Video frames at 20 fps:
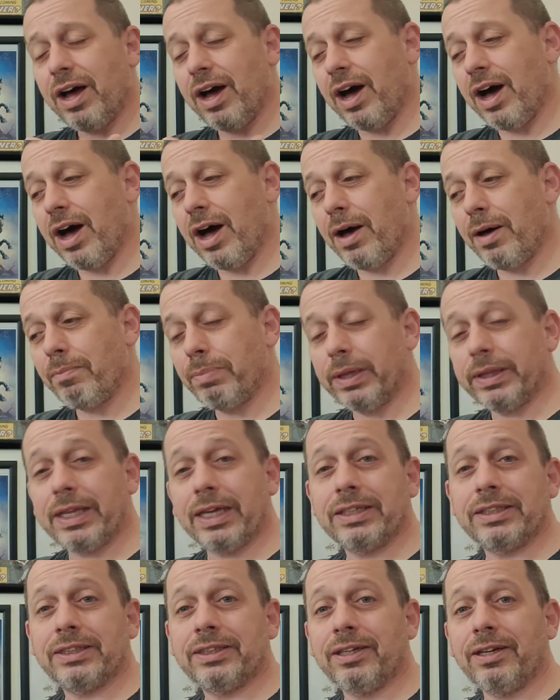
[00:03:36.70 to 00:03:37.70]
but
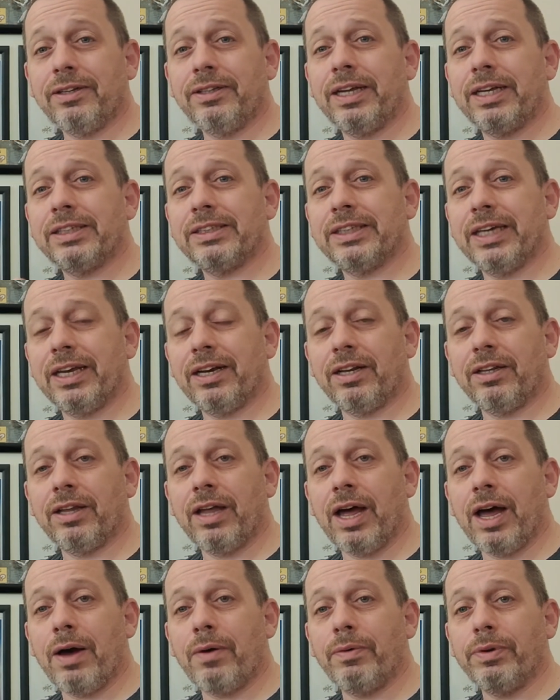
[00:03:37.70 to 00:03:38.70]
that's still not saying a
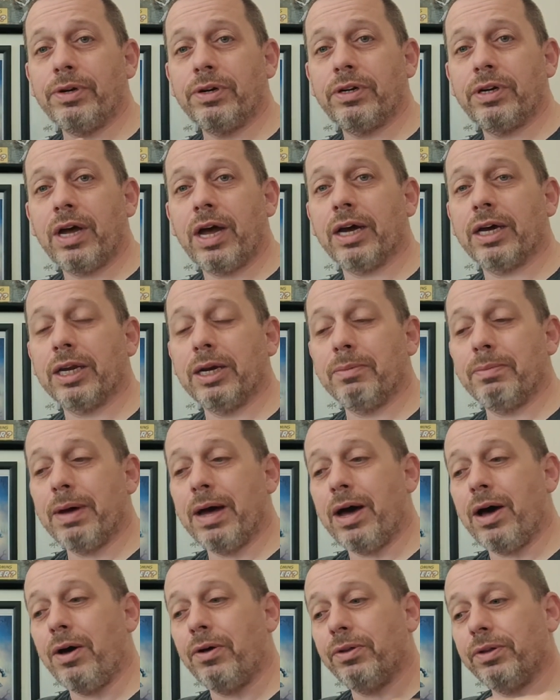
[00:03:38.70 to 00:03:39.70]
lot when you're talking
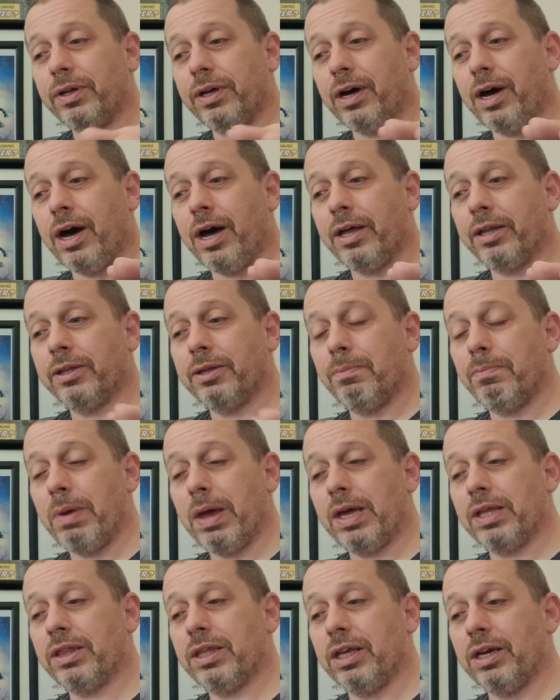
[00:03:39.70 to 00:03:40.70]
about the
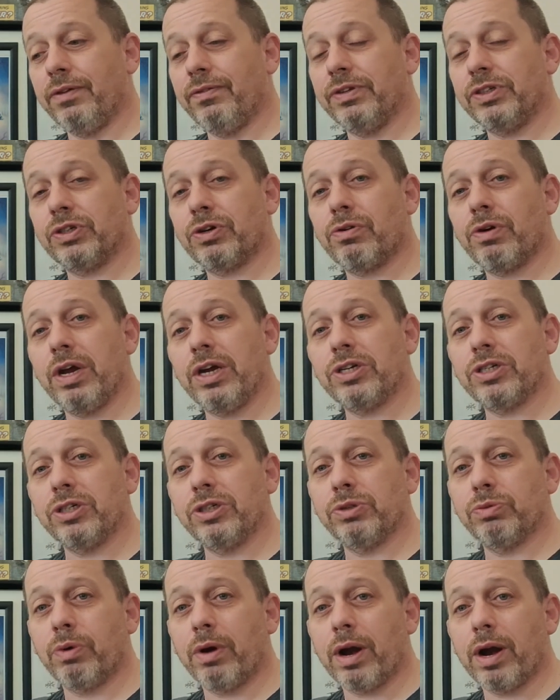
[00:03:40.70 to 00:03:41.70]
pantheon of his
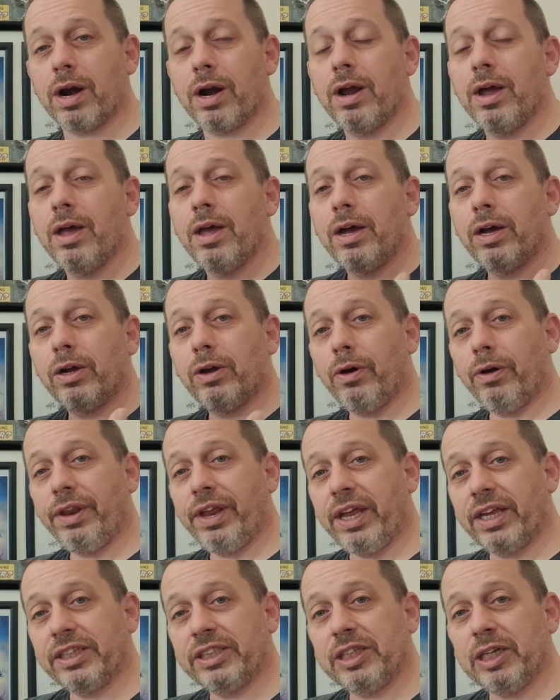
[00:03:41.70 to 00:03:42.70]
creations, where
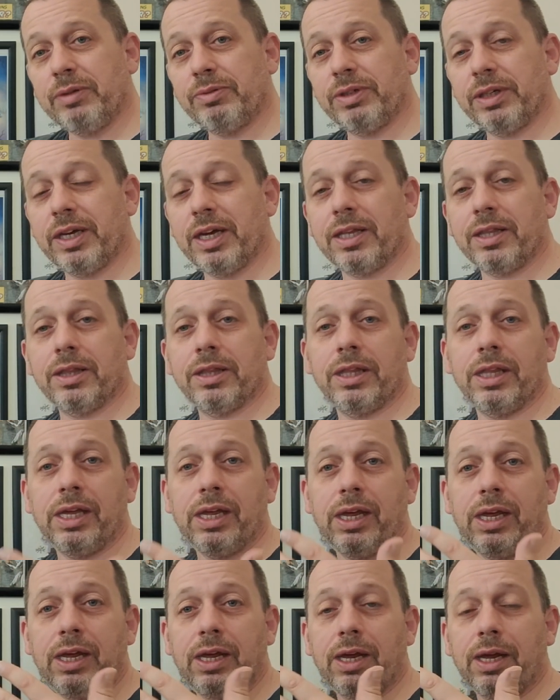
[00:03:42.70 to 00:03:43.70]
Conan seems to get
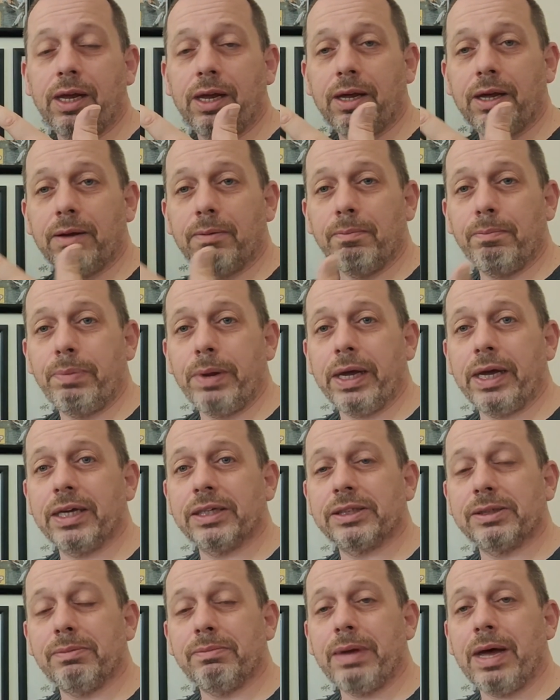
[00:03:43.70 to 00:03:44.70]
the
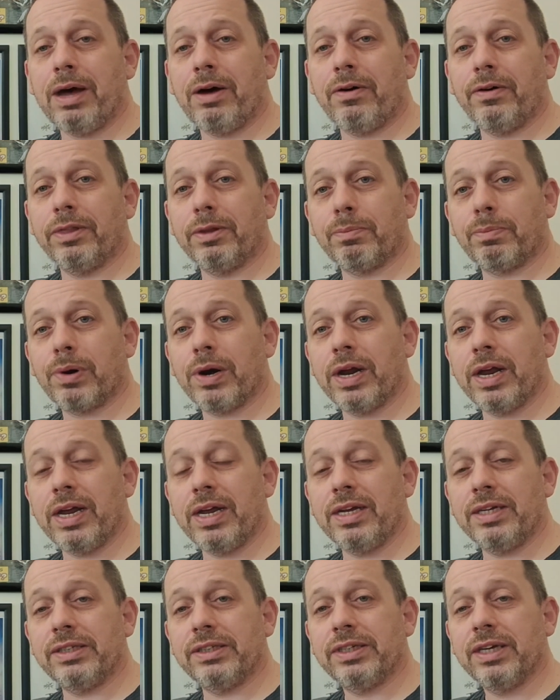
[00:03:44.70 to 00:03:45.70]
biggest amount of the
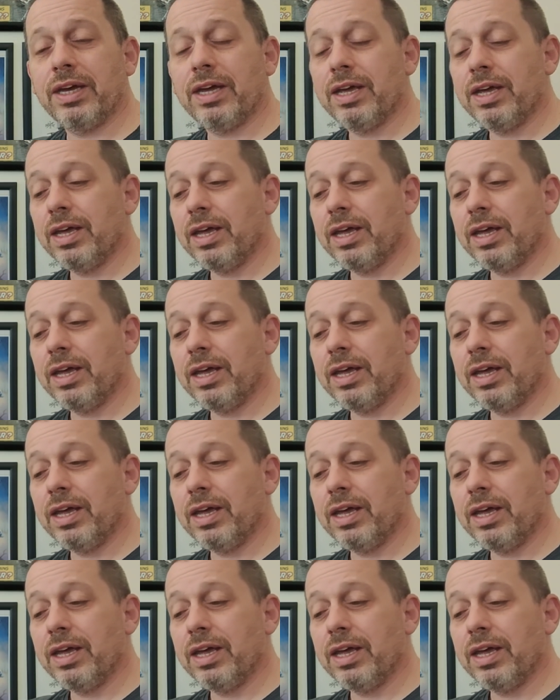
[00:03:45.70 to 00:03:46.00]
praise